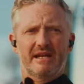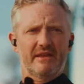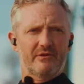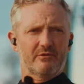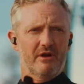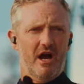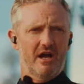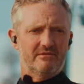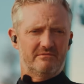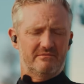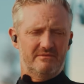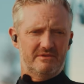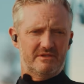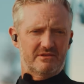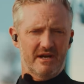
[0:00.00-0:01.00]
to hit the road
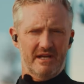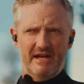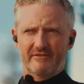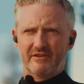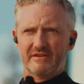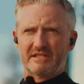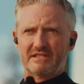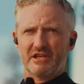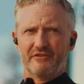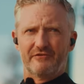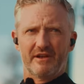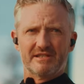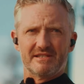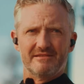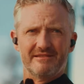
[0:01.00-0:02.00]
straight after this surf
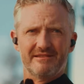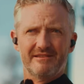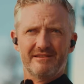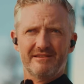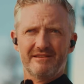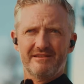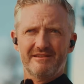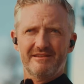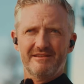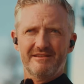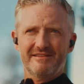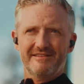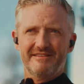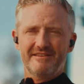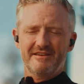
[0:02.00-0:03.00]
lesson.
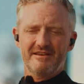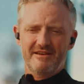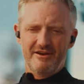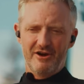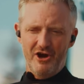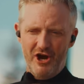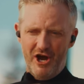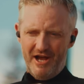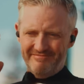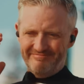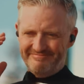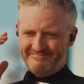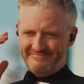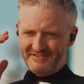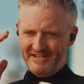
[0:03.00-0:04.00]
Surfing? No, you
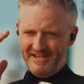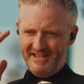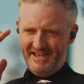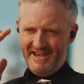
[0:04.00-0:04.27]
can't be late,